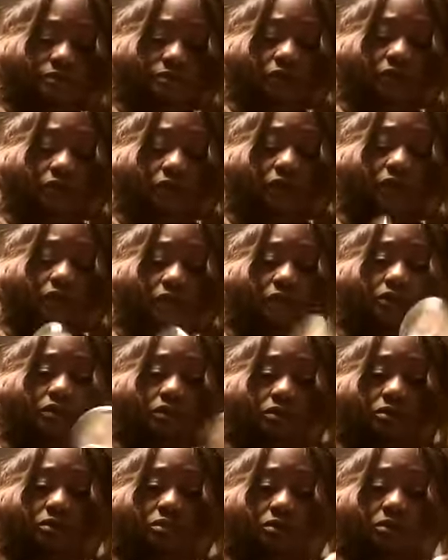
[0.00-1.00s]
What I like to
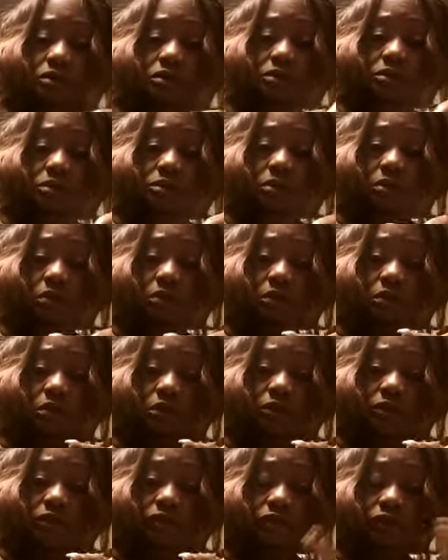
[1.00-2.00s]
do is do all
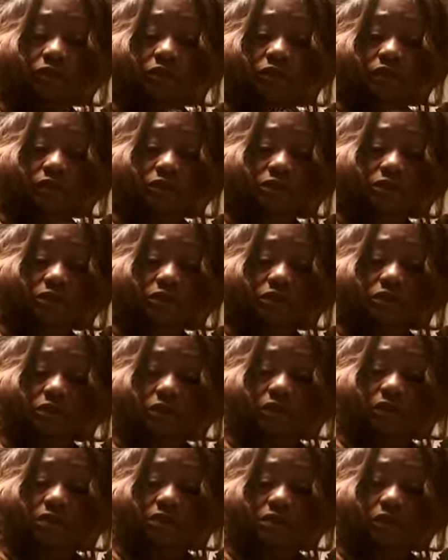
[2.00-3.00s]
different kind of
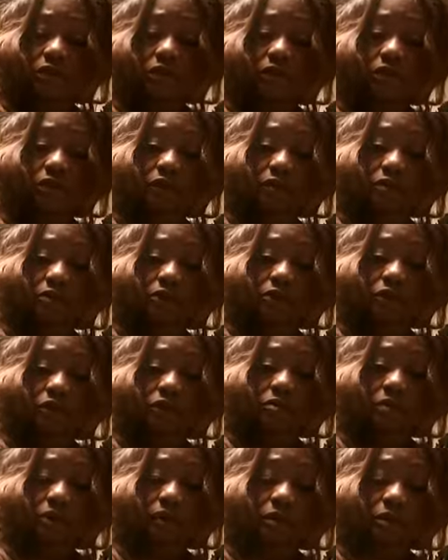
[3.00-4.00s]
seasonings, add in,
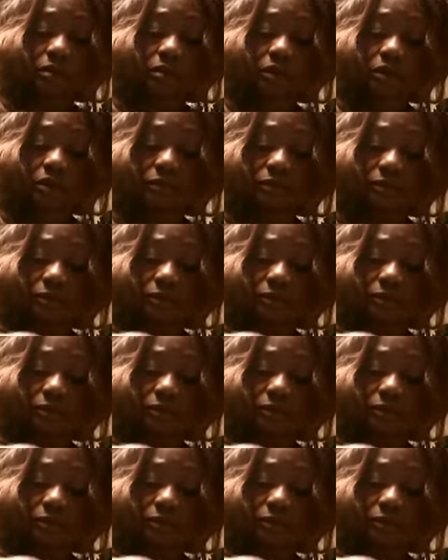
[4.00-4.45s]
doesn't matter what.